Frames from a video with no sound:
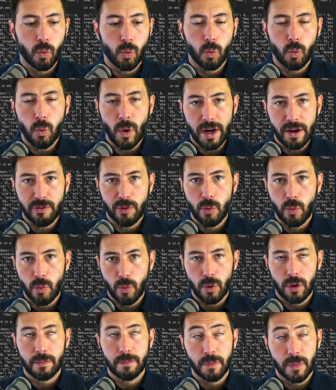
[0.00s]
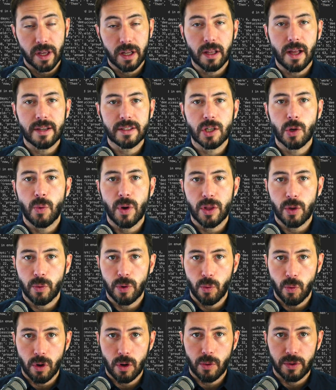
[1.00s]
whenever the classic way that
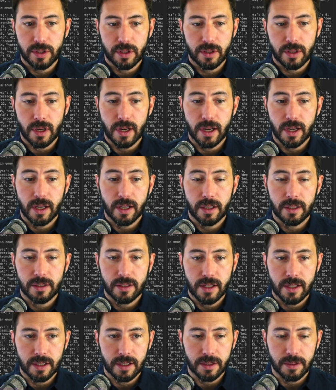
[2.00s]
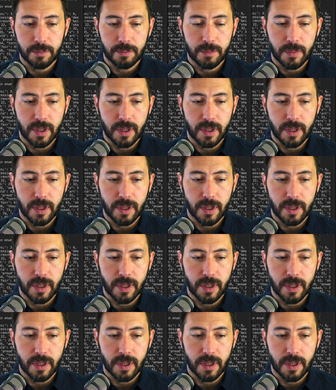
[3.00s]
we work with uh, uh,